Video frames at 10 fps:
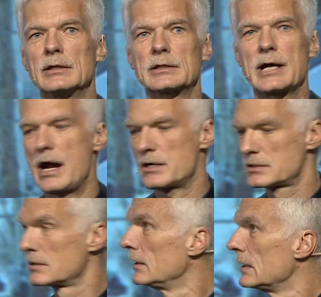
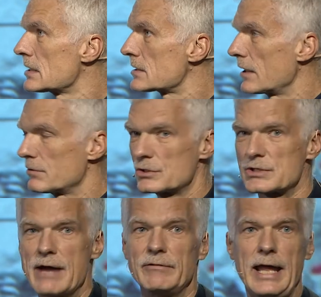Cars started to
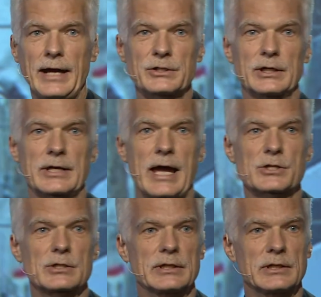drive electric,
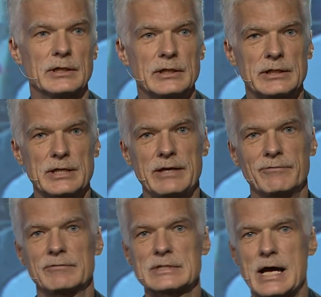actually,
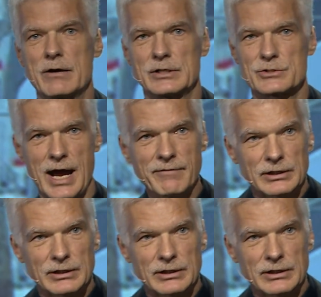even without a driver.